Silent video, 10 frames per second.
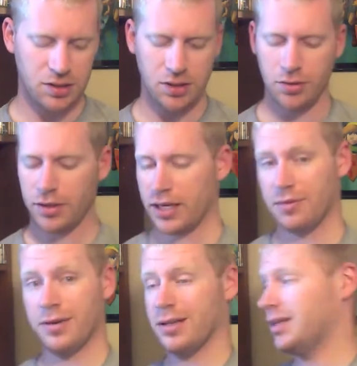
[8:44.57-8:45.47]
so glad to
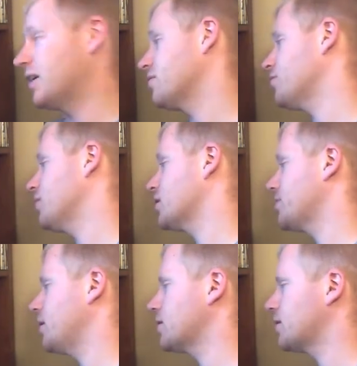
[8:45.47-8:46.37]
finally have it for
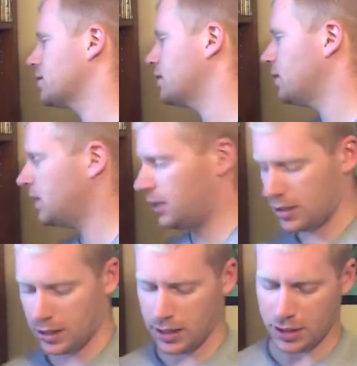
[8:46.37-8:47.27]
Xbox
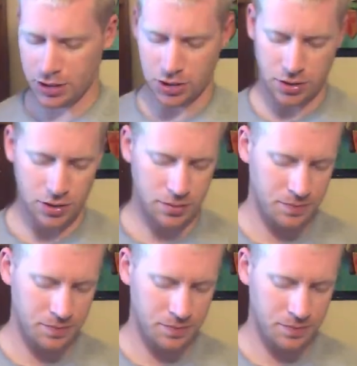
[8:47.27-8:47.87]
collection.